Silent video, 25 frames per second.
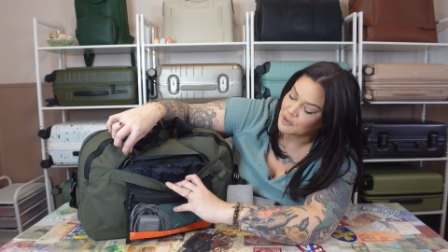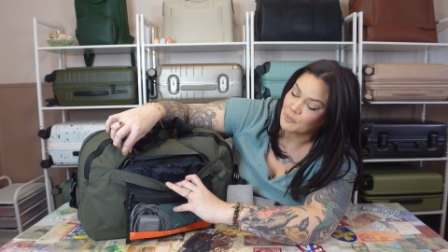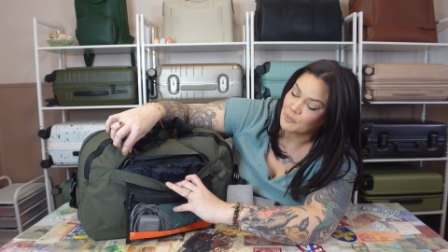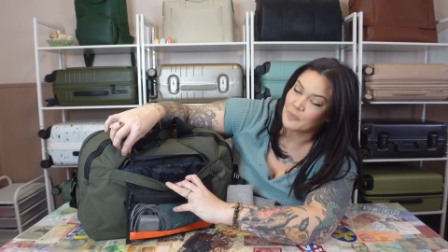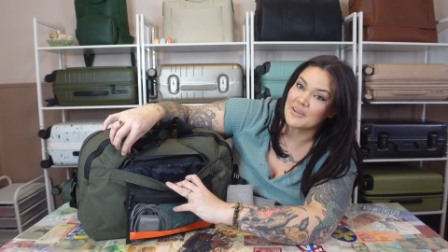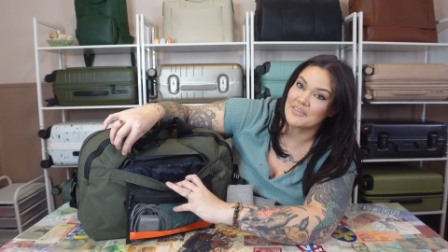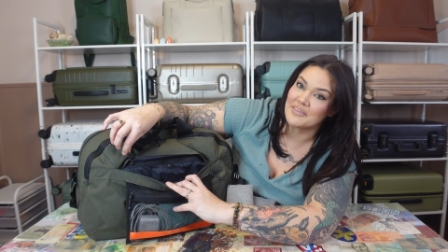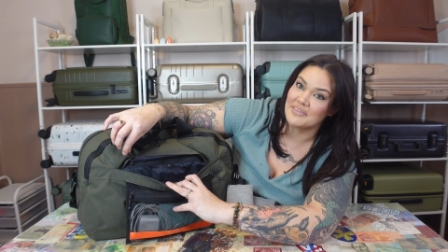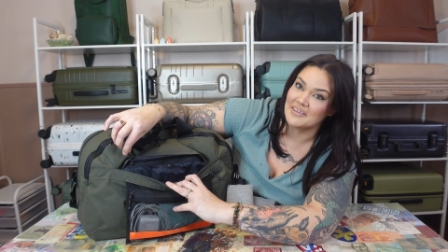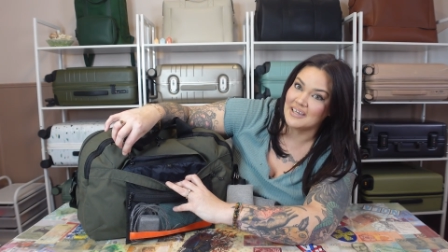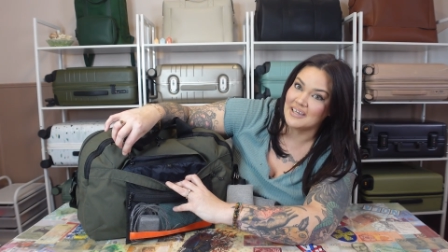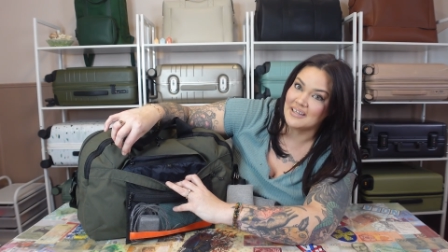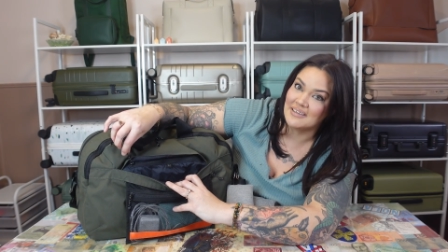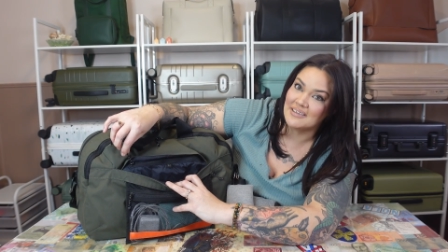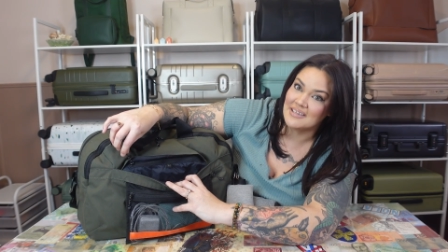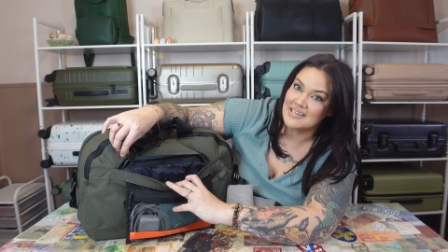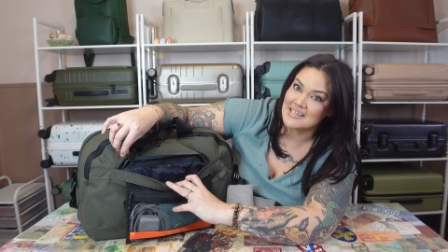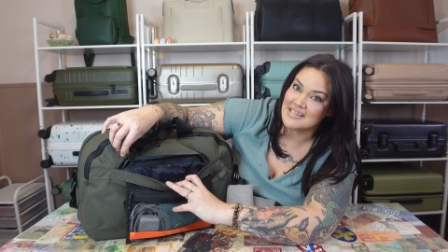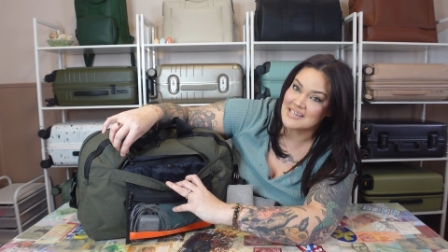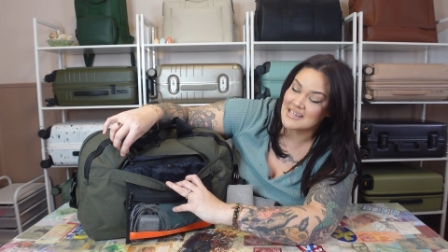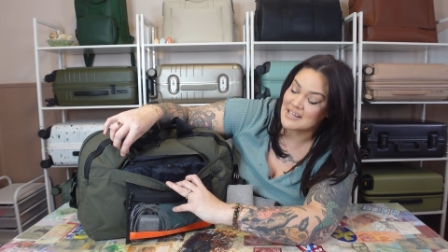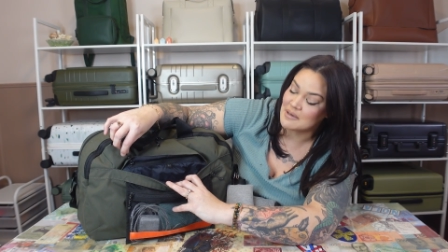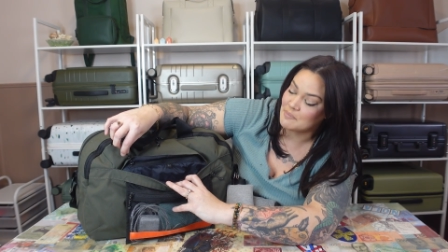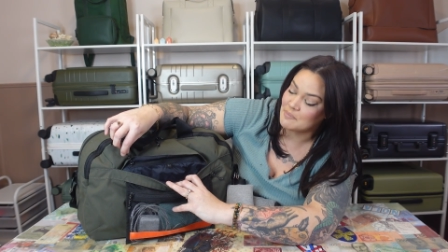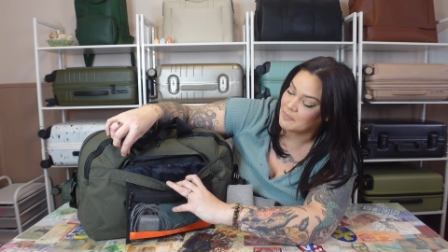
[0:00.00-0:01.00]
within the
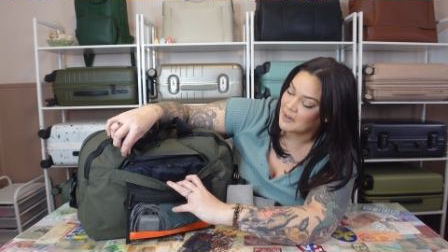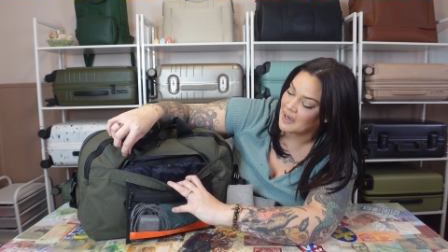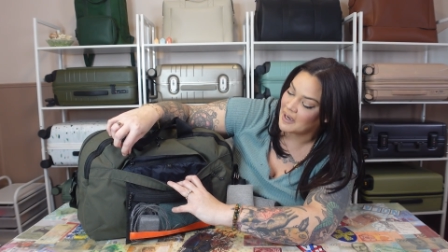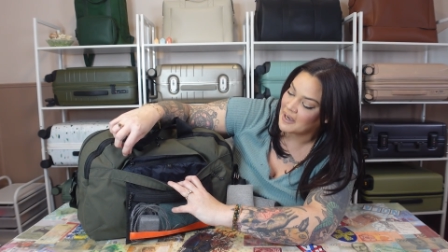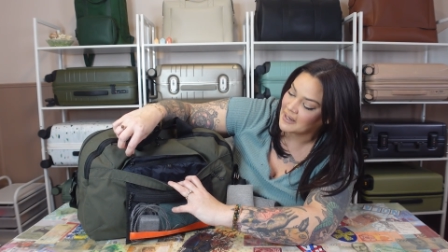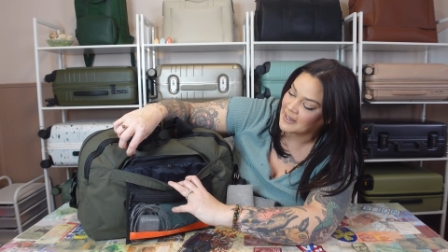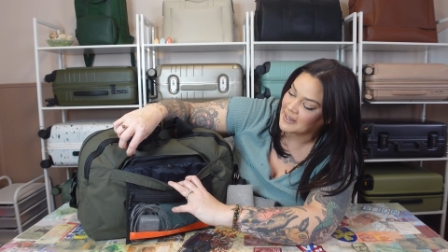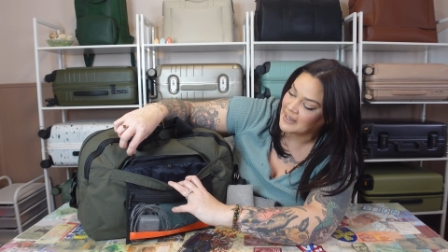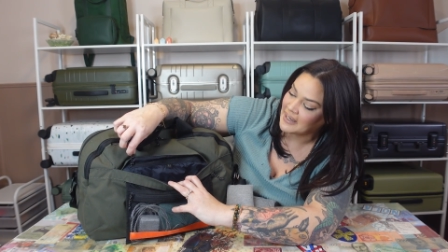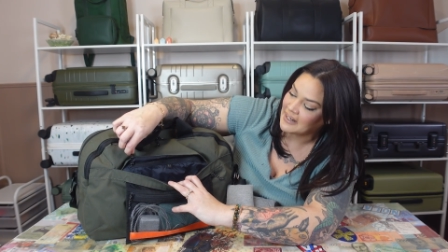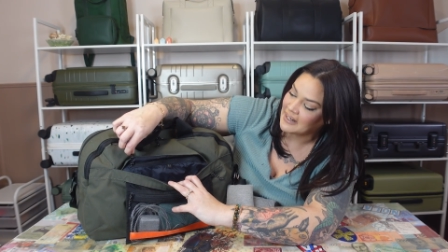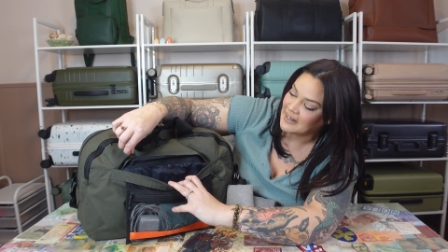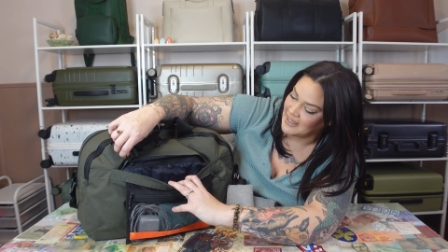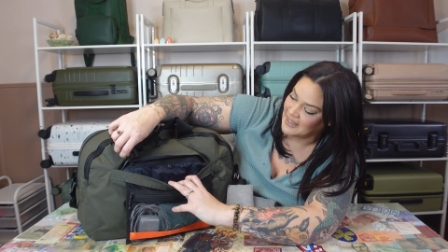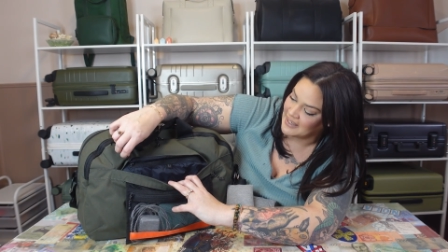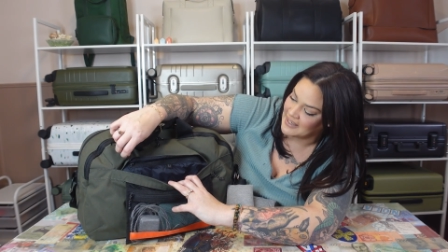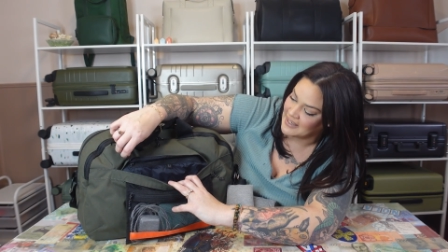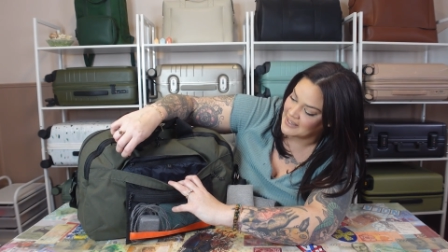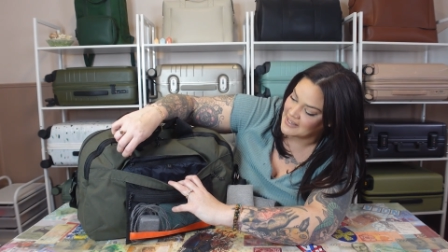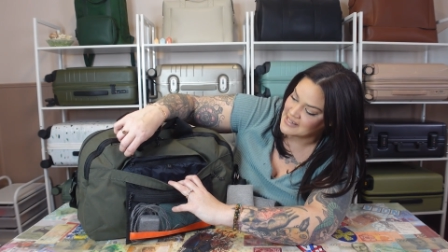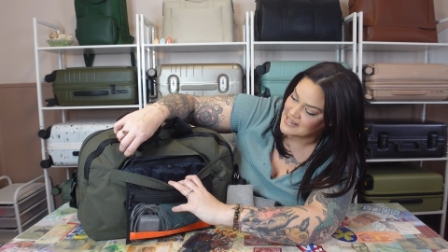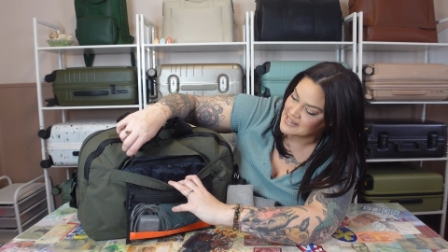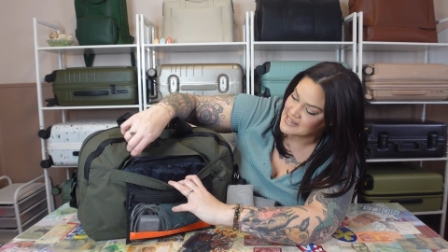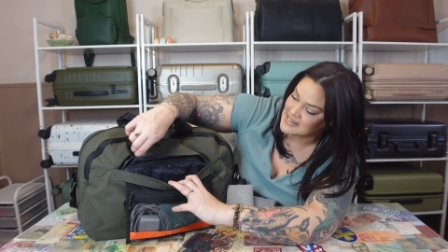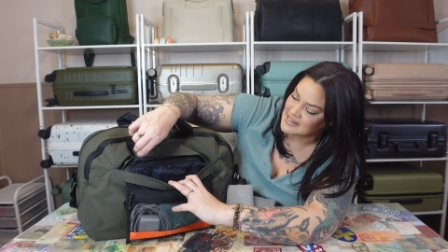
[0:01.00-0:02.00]
slip pocket
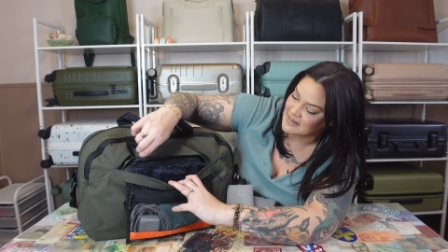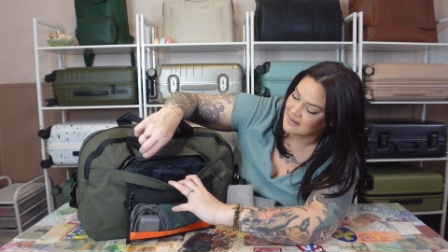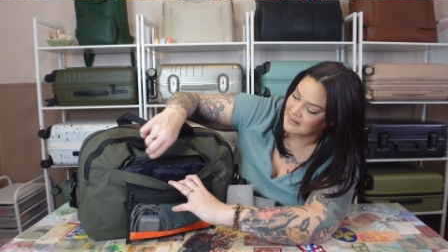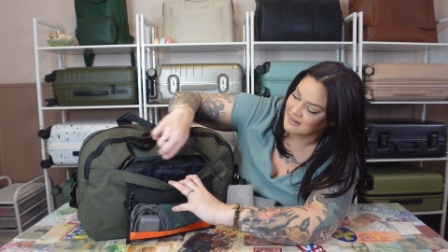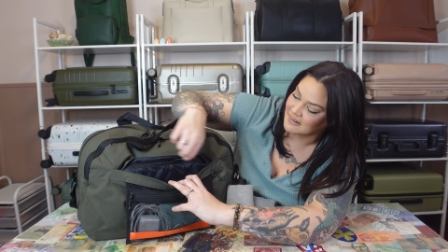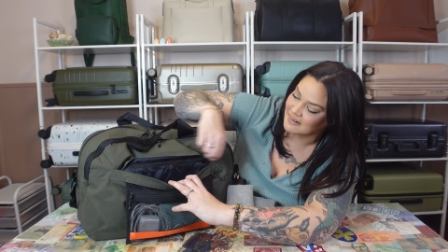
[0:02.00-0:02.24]
is